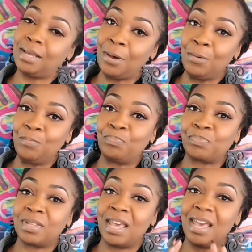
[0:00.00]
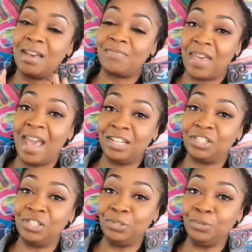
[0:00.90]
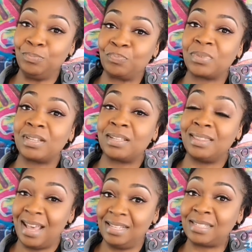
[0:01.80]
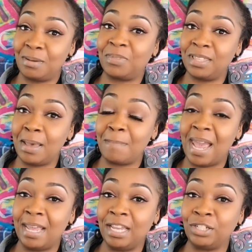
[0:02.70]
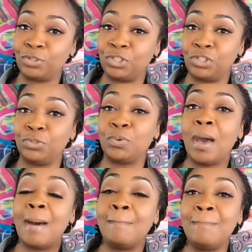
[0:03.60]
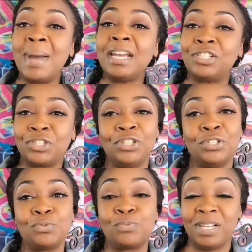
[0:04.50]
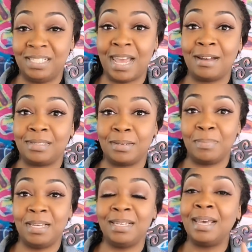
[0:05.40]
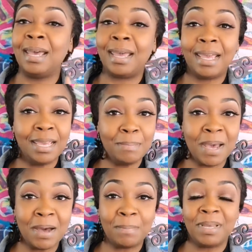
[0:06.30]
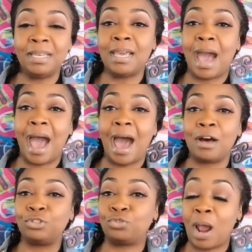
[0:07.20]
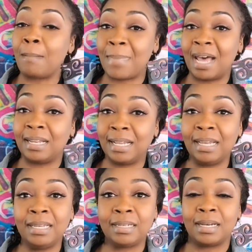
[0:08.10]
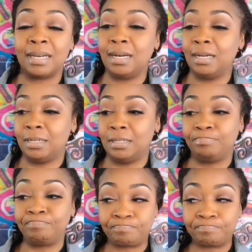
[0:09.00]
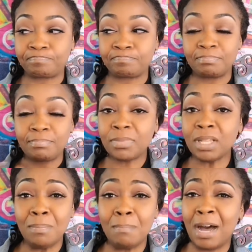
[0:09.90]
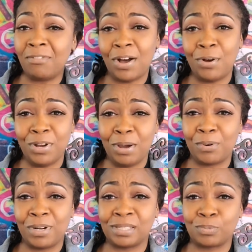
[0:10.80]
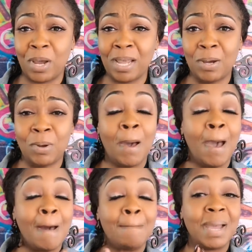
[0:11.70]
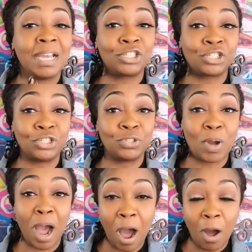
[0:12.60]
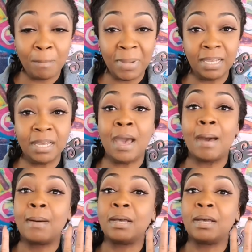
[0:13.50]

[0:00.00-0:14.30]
So, if that's you, that's something that may interest you, make sure you reach out to me. Email me. I'll drop my link, my phone number as well. Make sure you call me